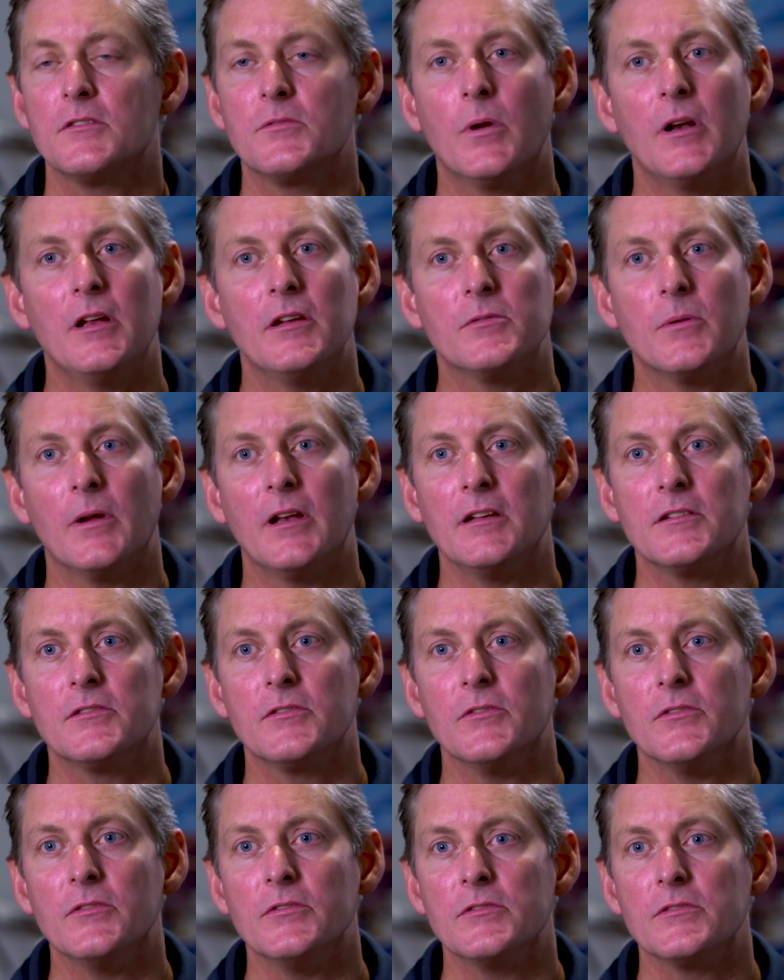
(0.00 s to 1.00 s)

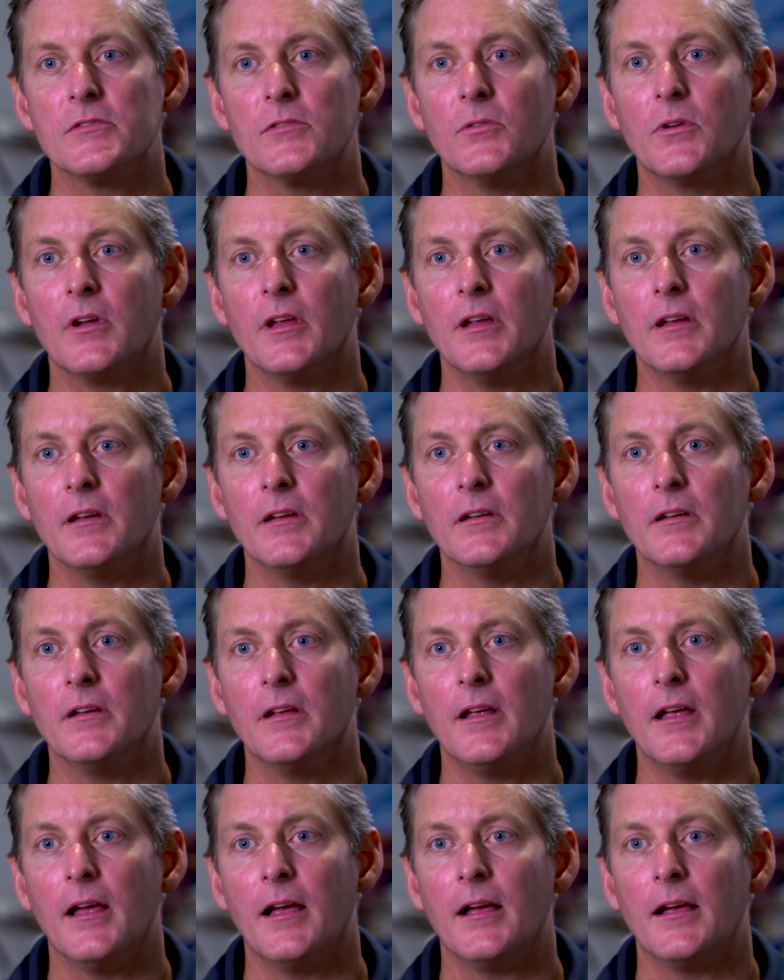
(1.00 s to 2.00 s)
2022 is looking
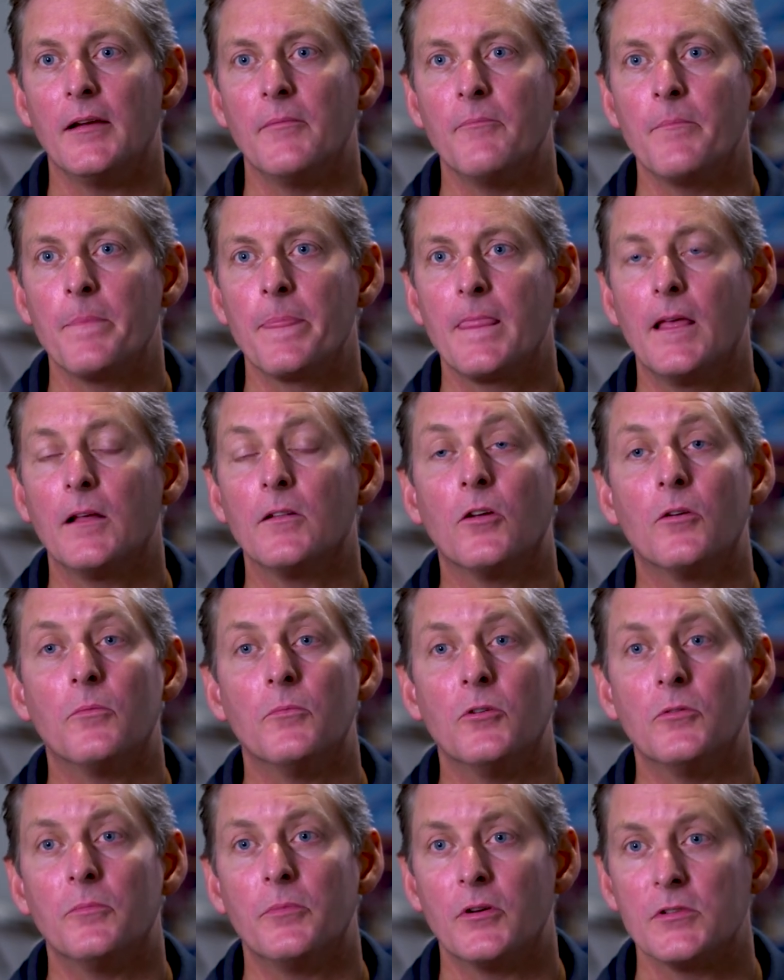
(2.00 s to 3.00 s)
a lot
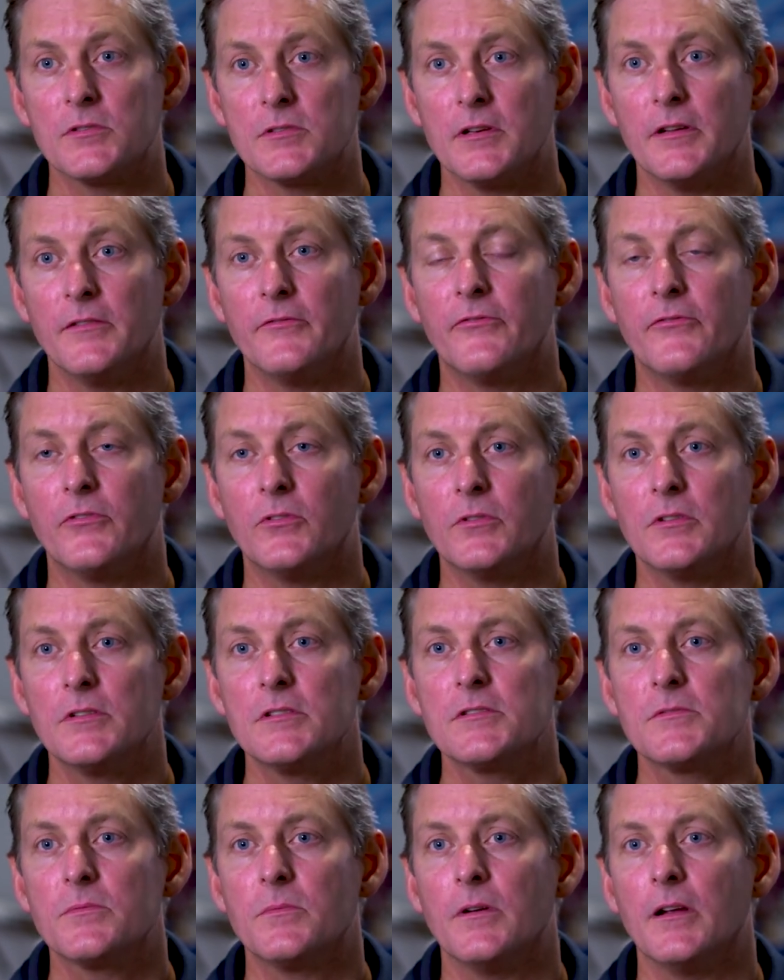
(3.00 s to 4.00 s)
more positive for us.